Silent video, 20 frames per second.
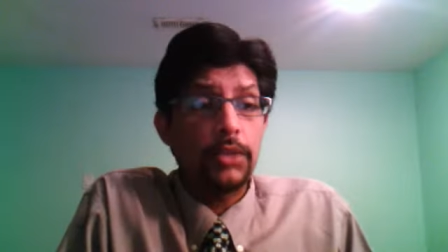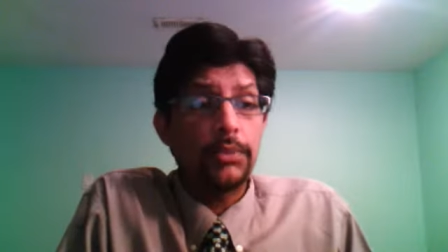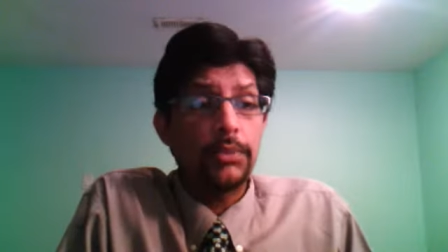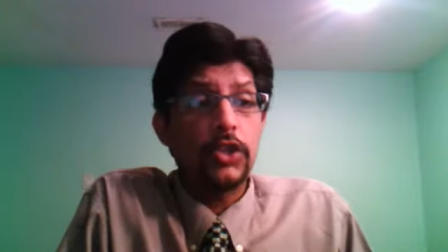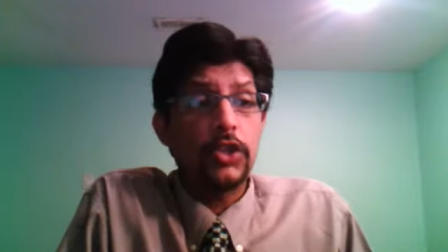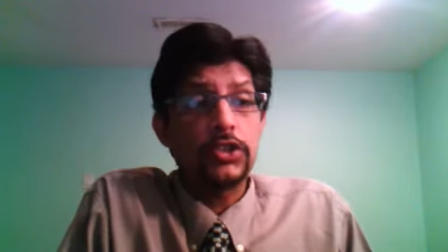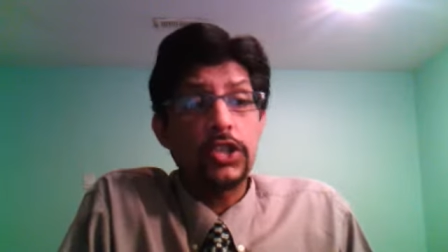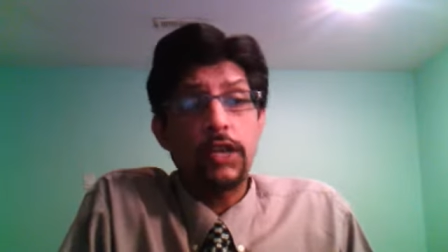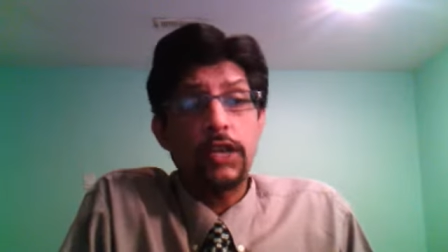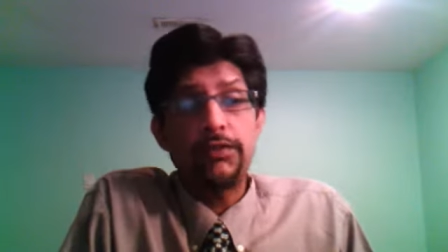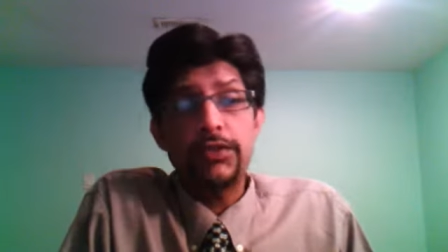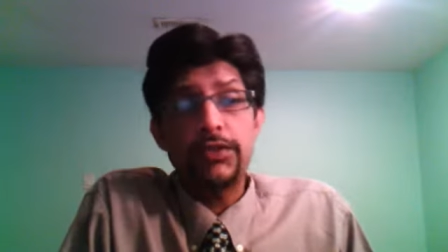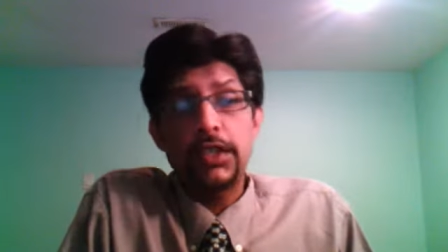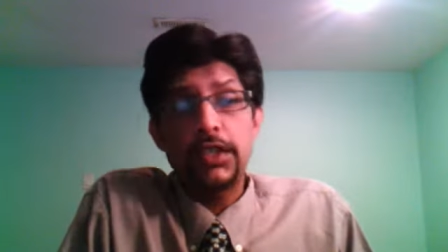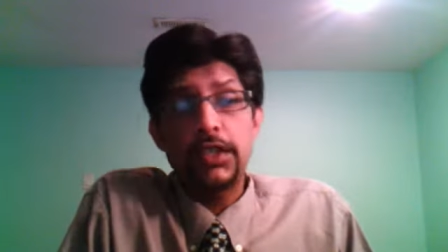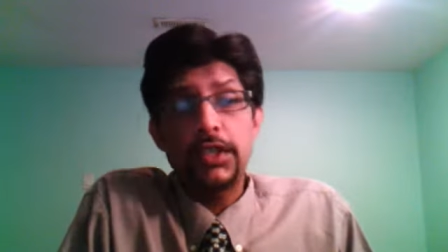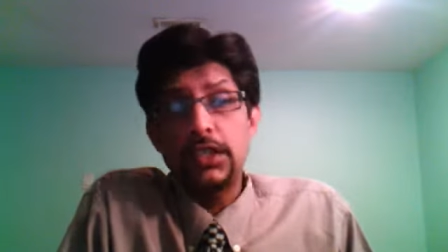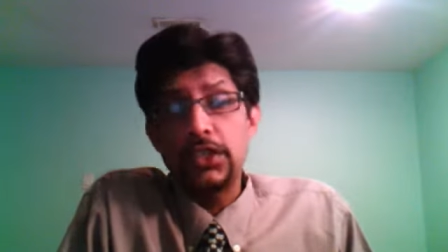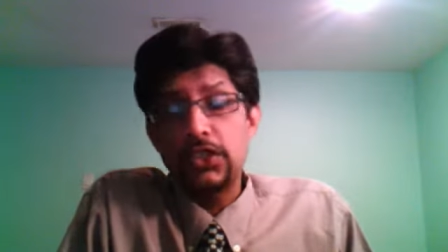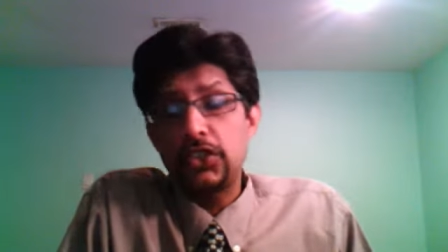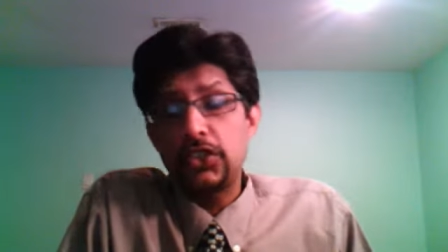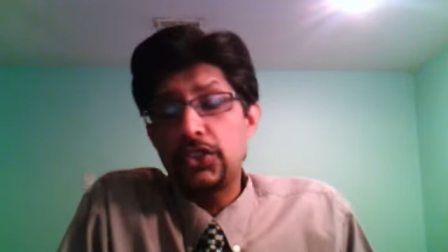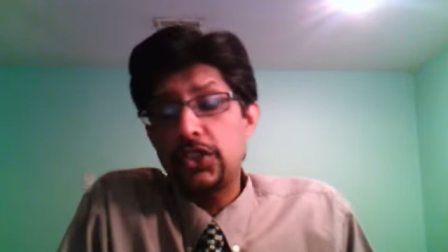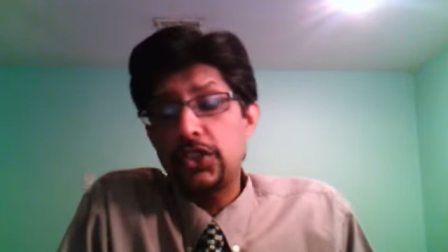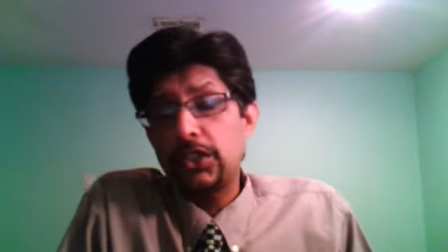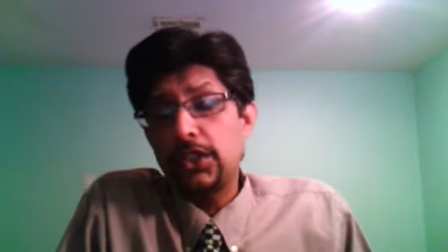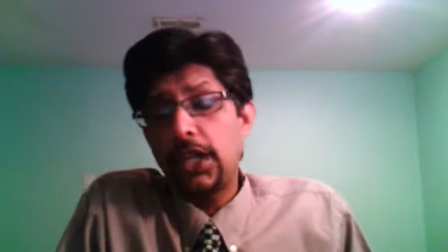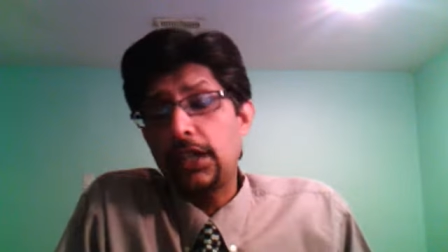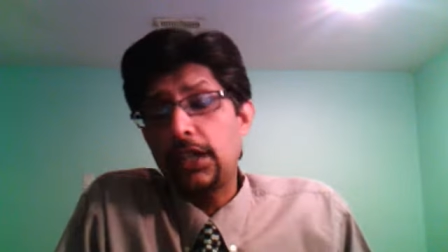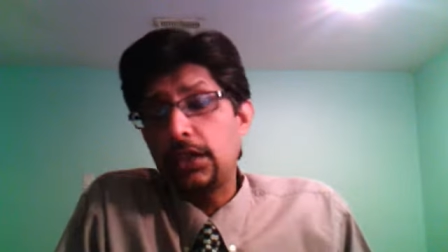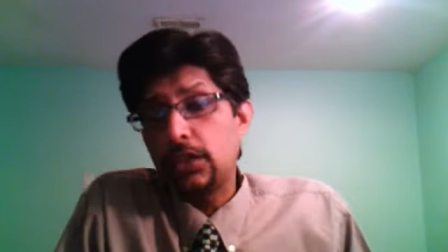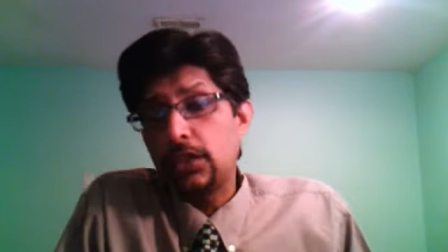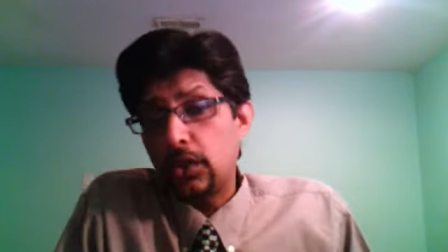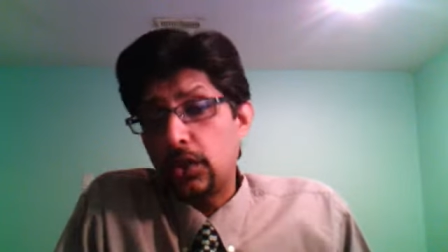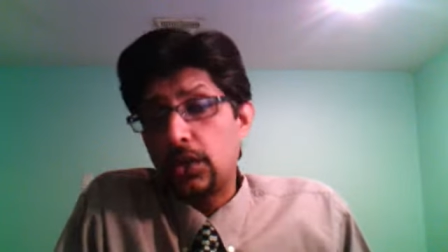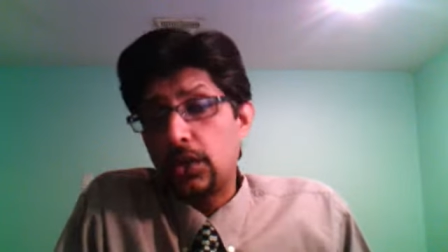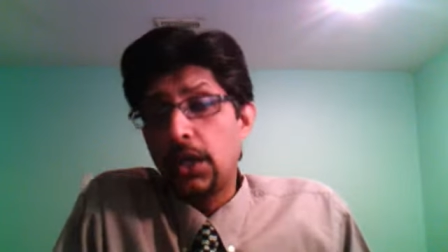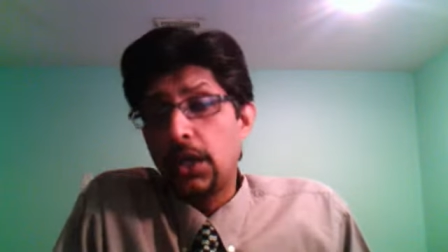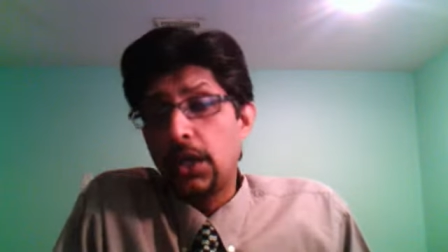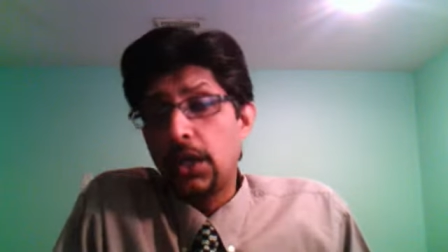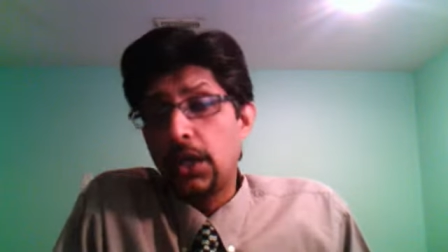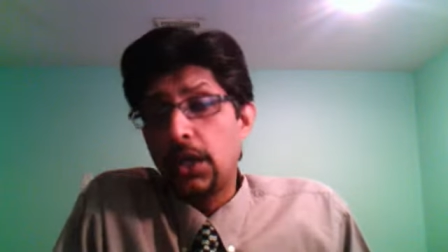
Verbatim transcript: because after the decision that he took